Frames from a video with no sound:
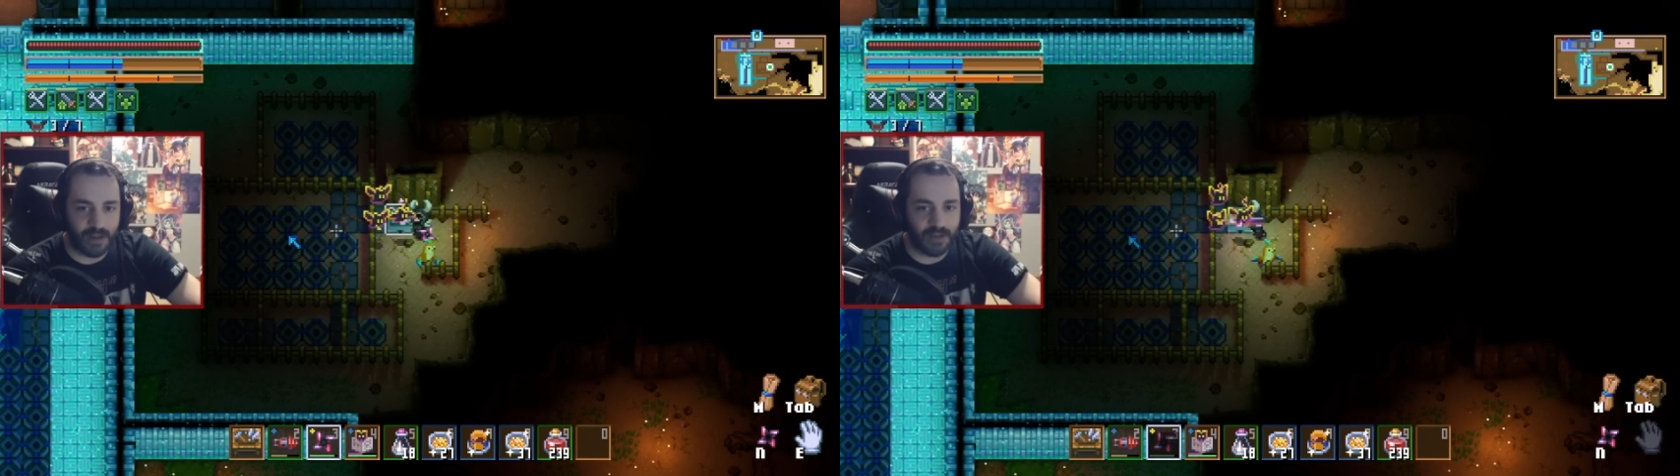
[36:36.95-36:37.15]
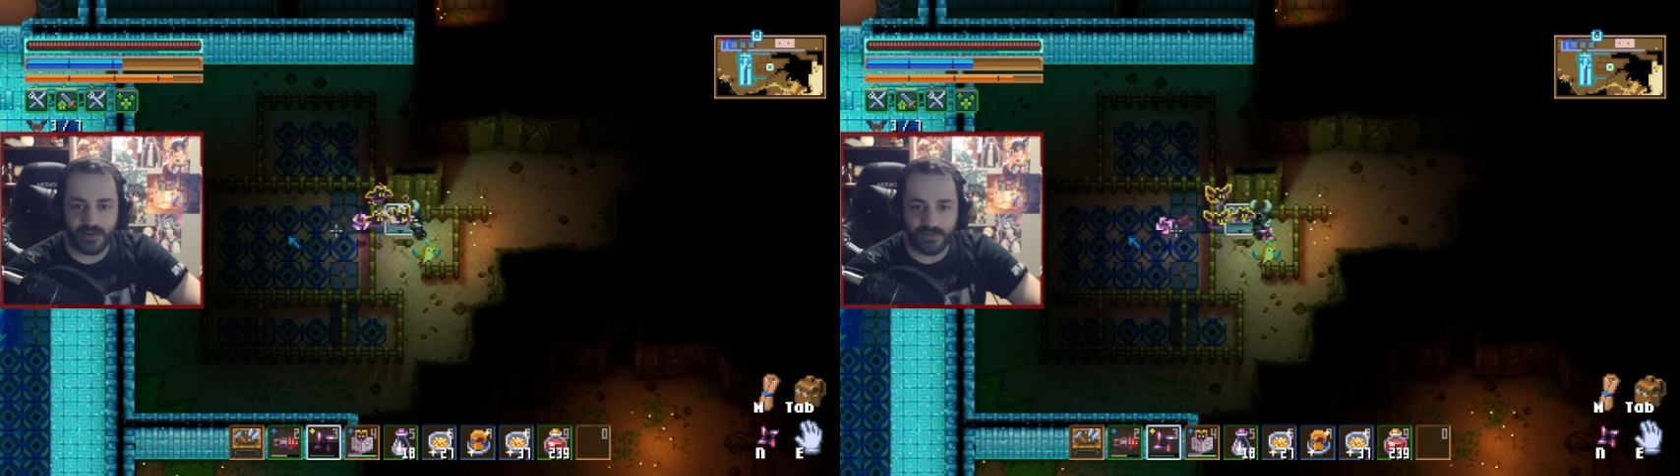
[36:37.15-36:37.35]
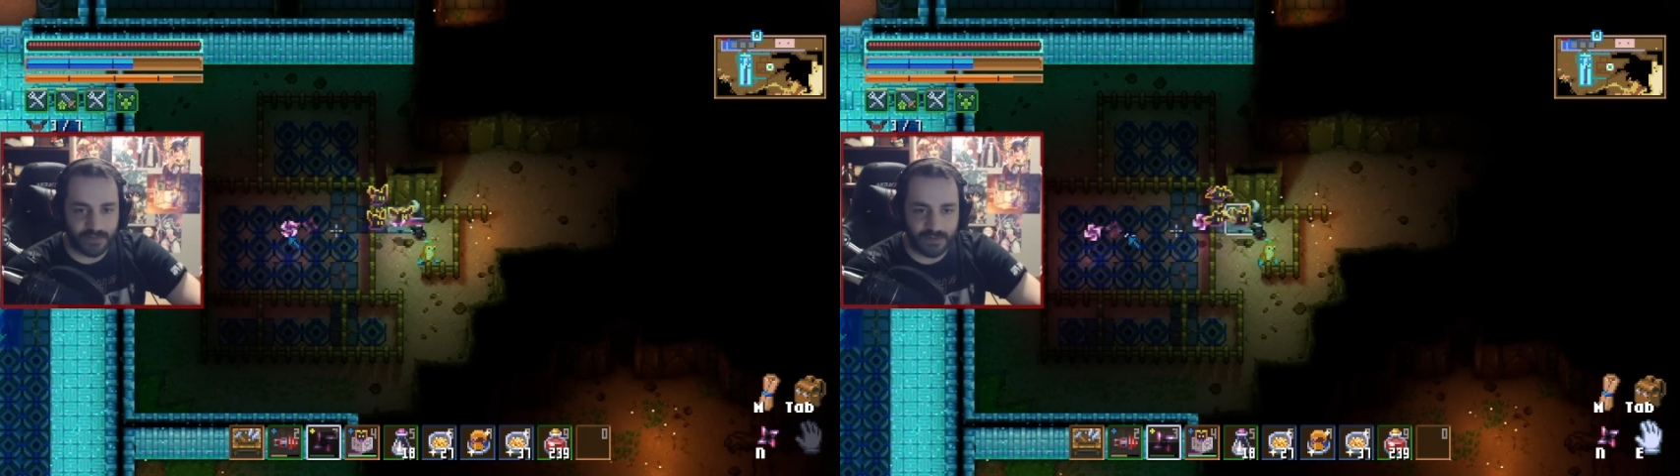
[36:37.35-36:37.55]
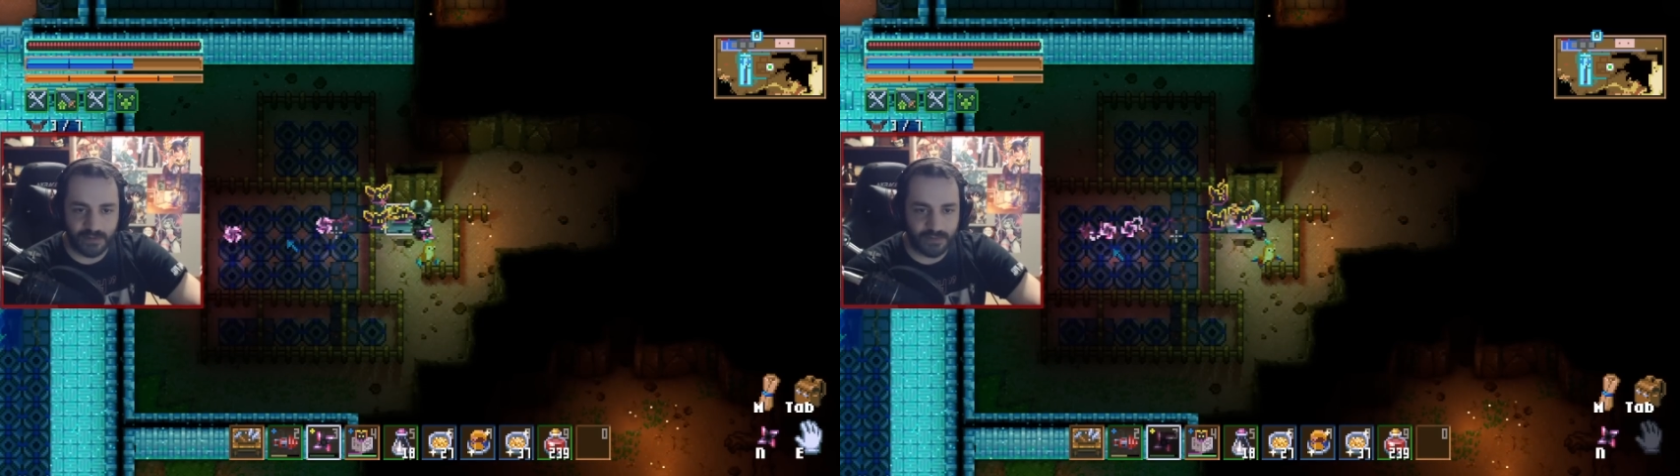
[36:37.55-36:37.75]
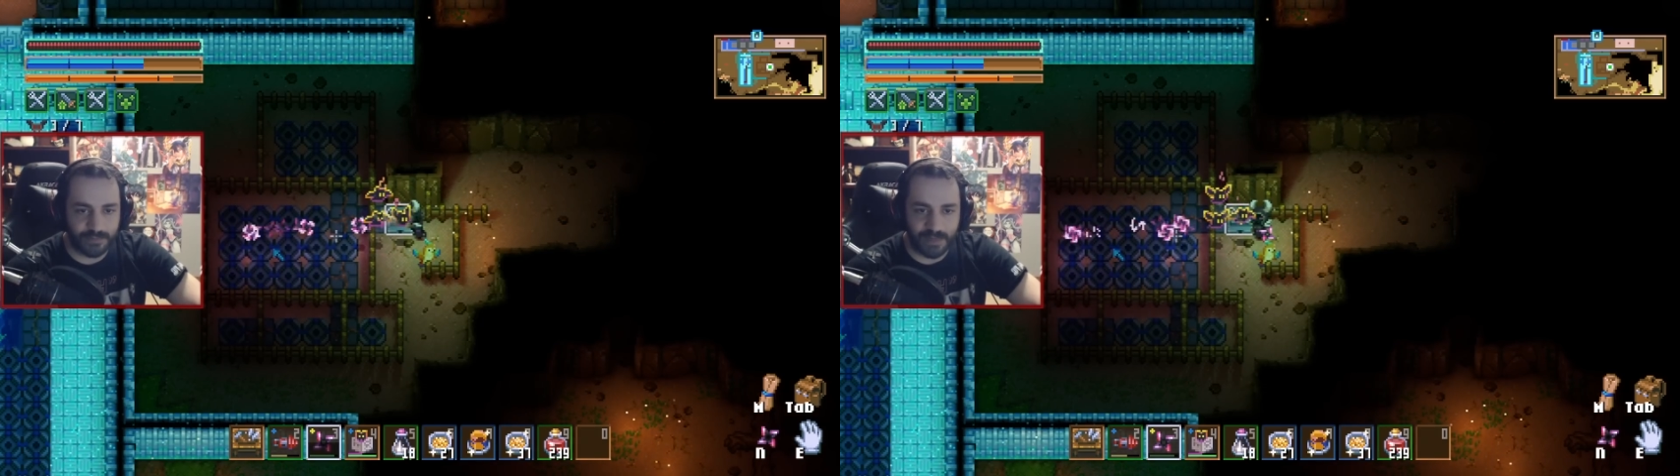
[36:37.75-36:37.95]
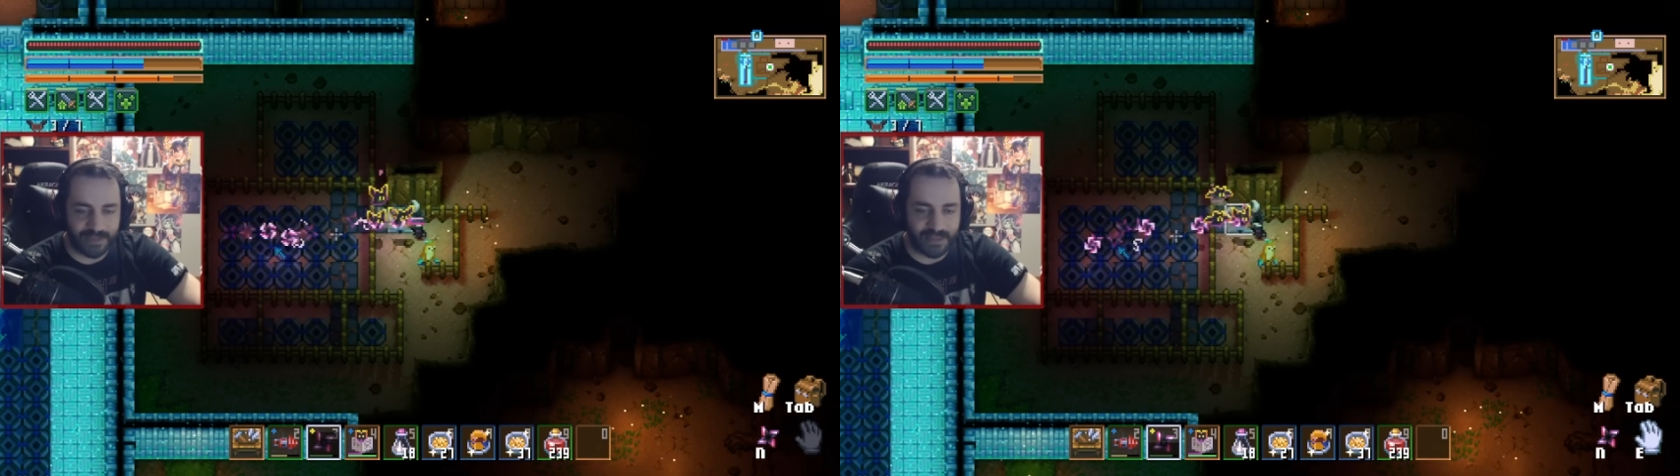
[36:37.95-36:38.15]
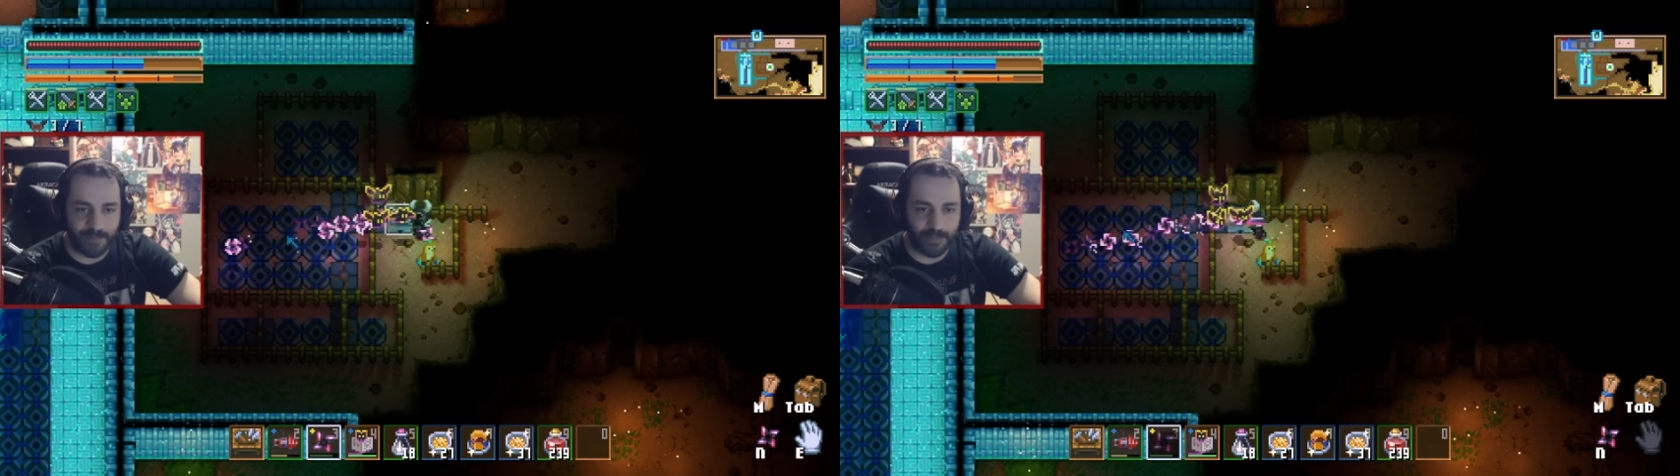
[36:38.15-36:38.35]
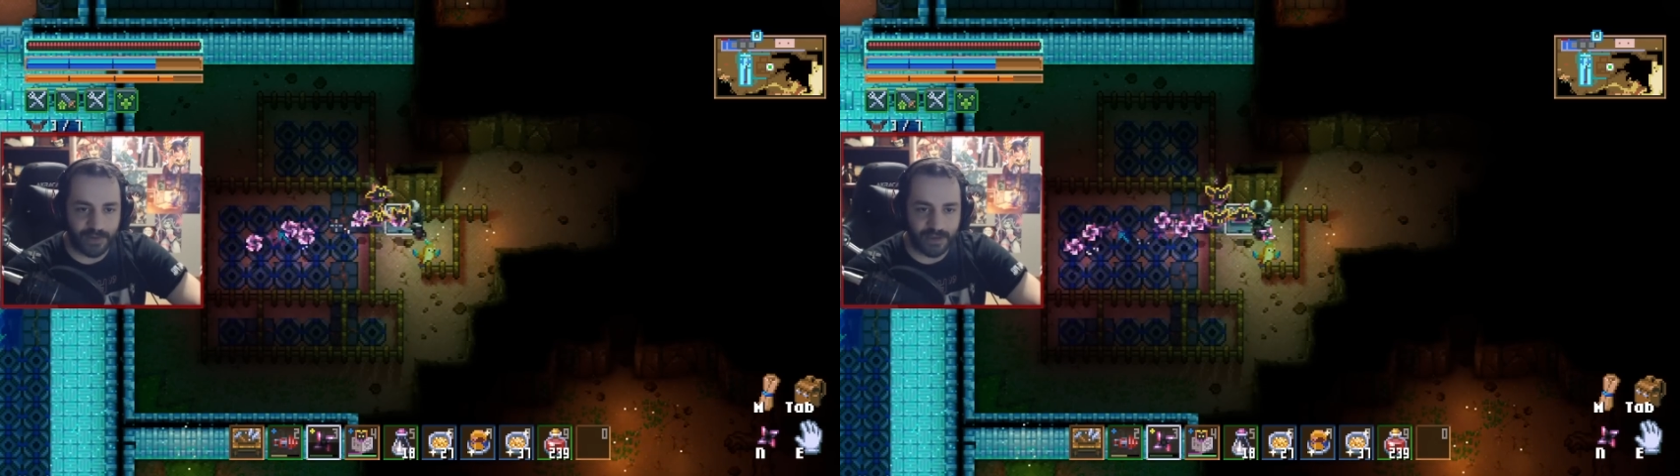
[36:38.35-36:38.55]
all you have to do at
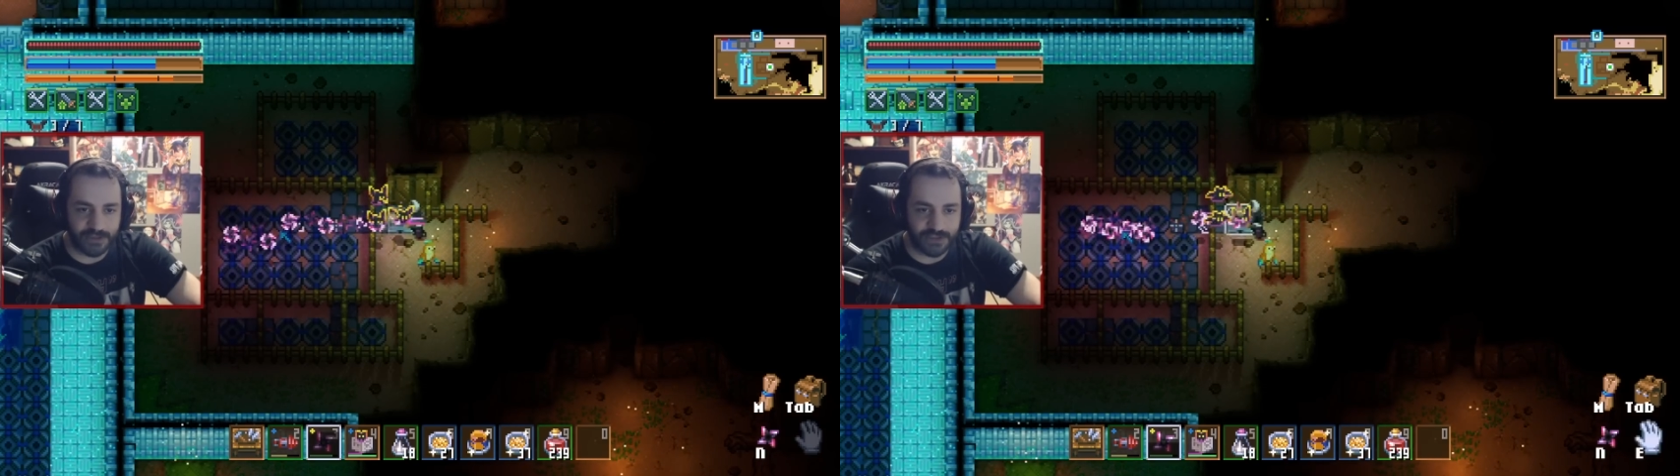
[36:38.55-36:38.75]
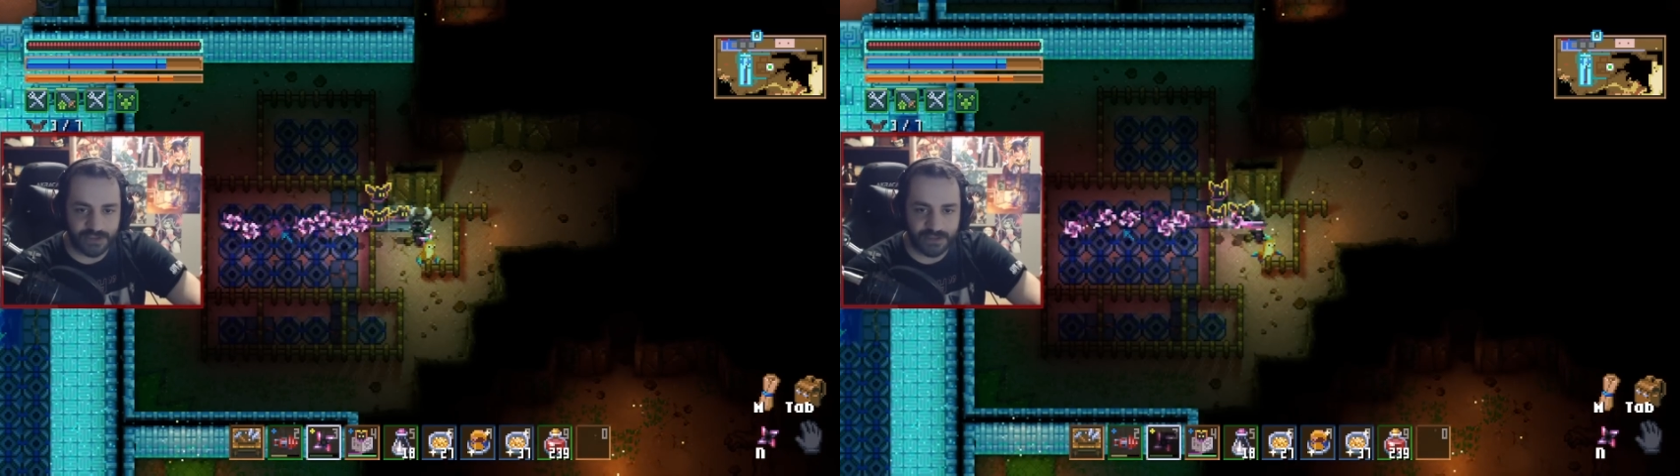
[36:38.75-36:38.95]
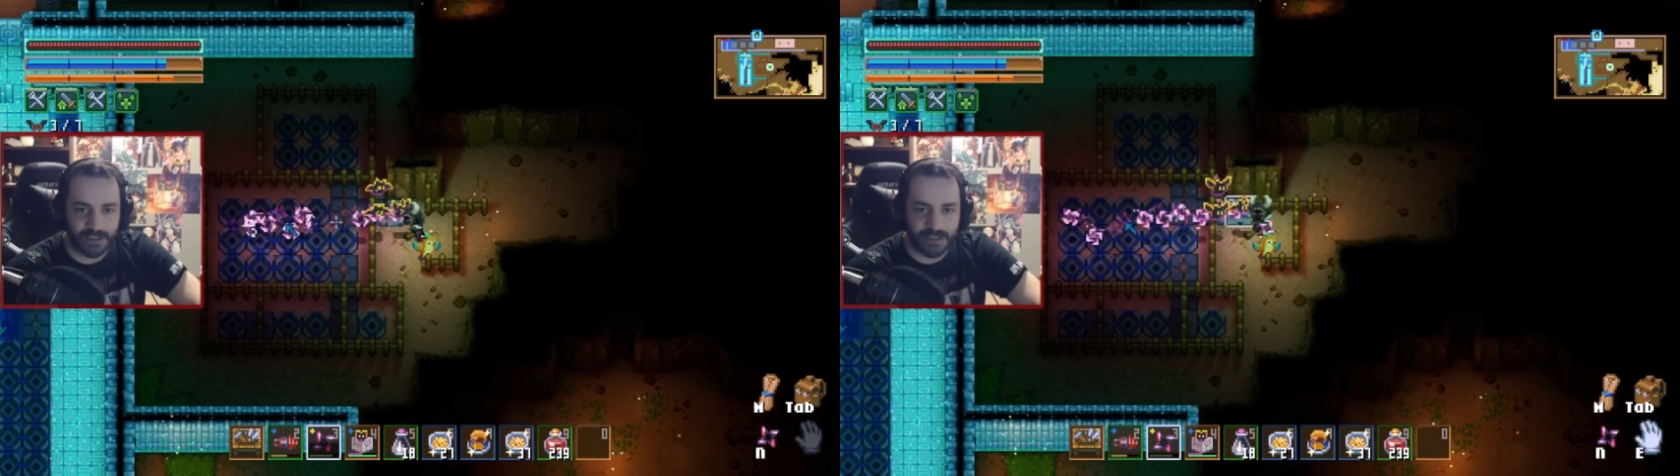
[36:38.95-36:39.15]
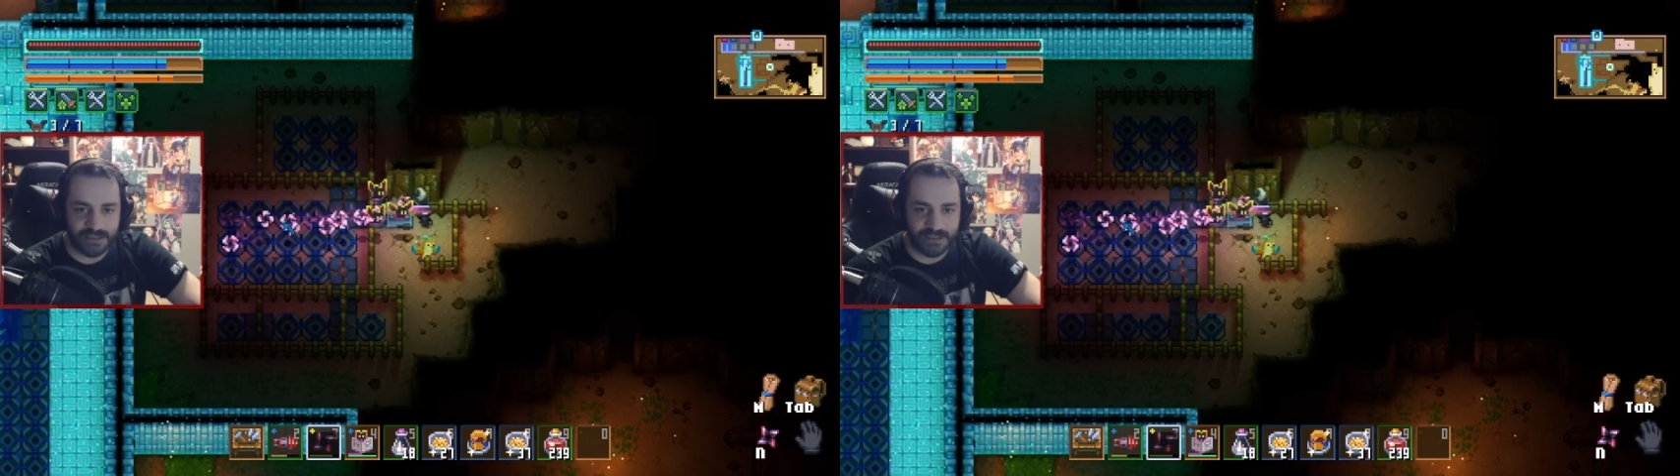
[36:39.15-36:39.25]
that point is just